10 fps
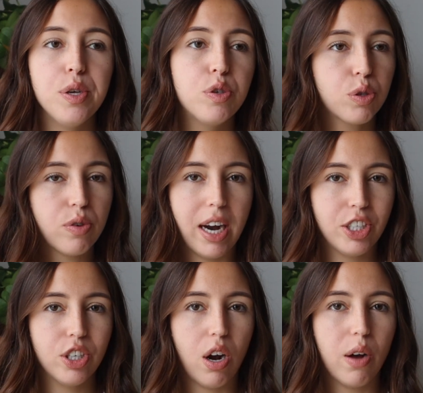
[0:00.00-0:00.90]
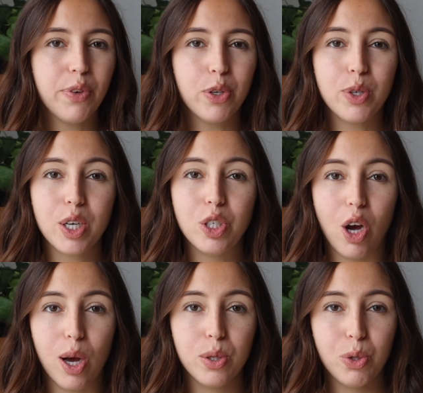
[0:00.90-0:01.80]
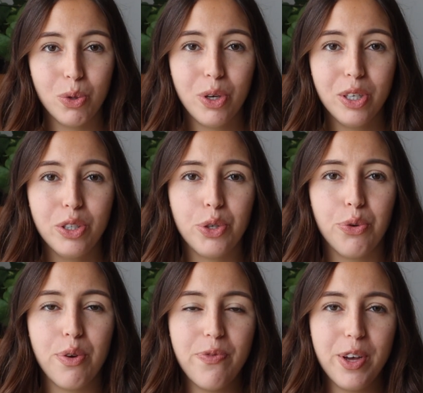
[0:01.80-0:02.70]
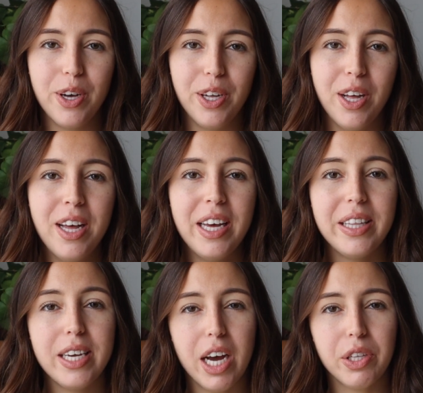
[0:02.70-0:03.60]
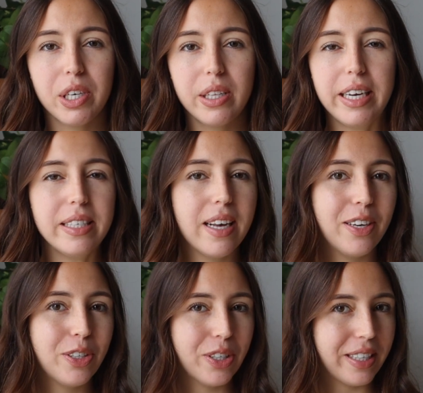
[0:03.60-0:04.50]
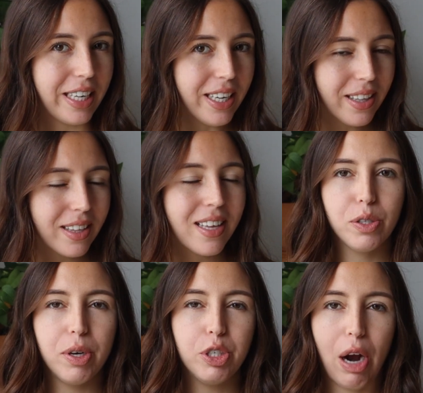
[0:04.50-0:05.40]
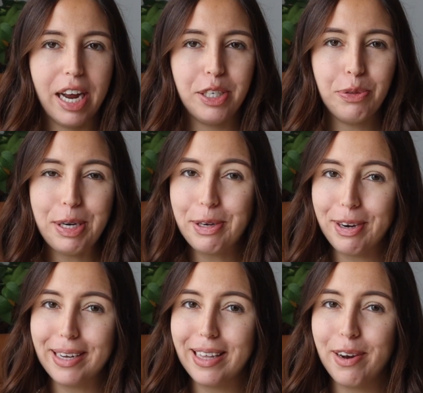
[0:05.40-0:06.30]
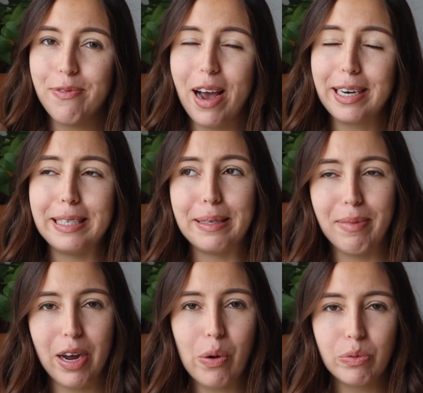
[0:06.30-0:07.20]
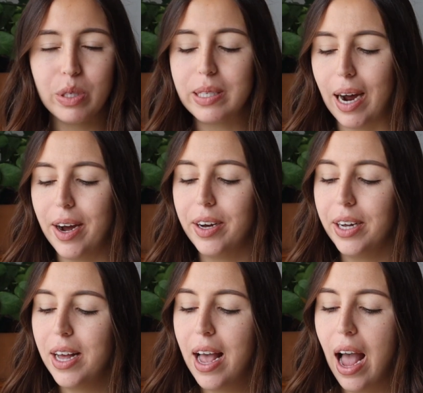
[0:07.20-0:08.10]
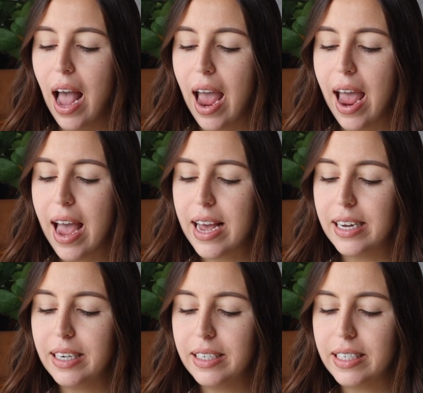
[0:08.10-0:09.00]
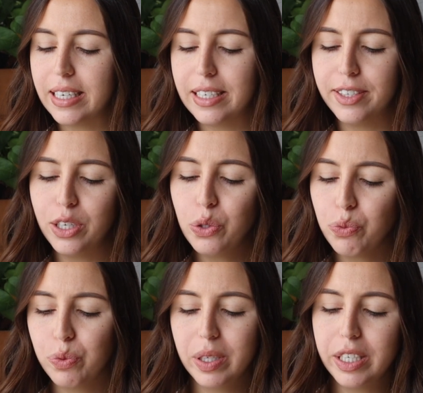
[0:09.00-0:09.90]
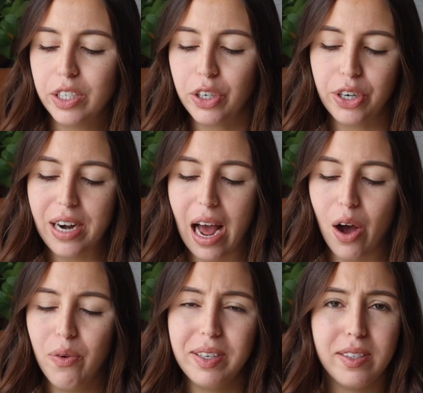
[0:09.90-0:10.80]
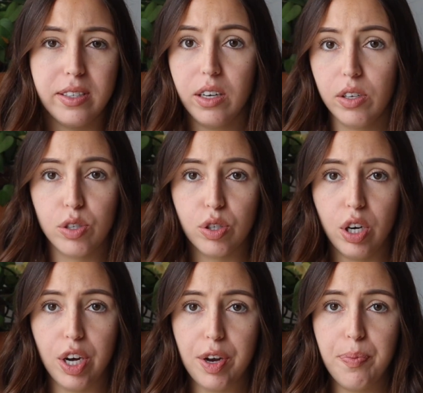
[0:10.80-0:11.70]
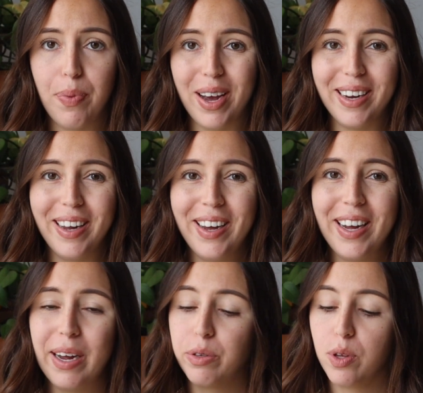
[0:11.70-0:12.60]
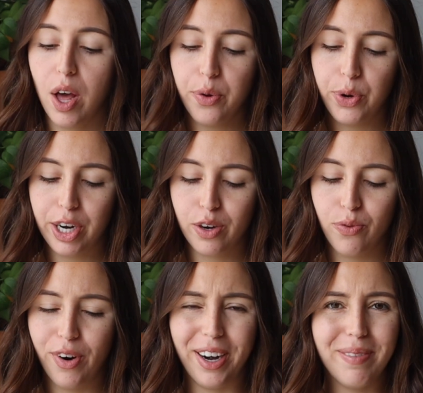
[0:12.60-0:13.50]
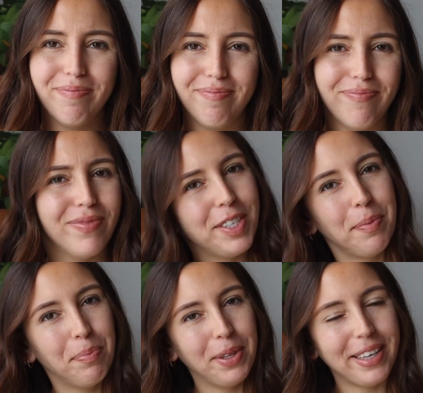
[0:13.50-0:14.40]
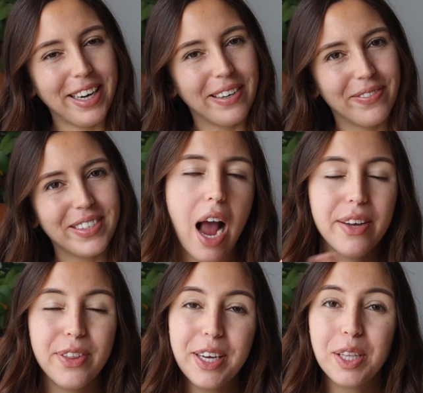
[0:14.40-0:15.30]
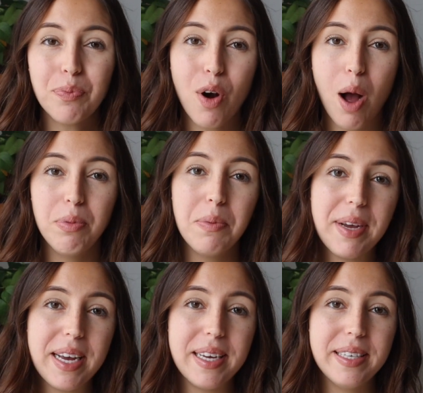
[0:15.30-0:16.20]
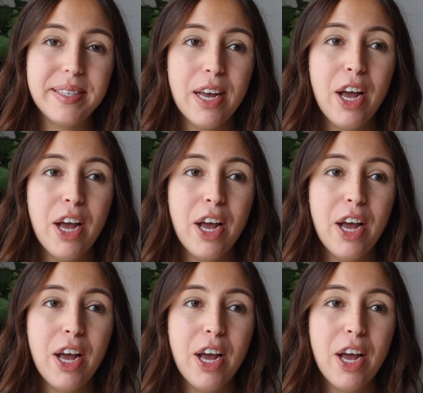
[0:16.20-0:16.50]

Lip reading: you scratch it off using a dot tool to reveal the other glaze underneath. So I tried to recreate that effect in my own style, and it didn't really turn out. It still looks good, but it was a lot of work for simple leaves. I think the problem is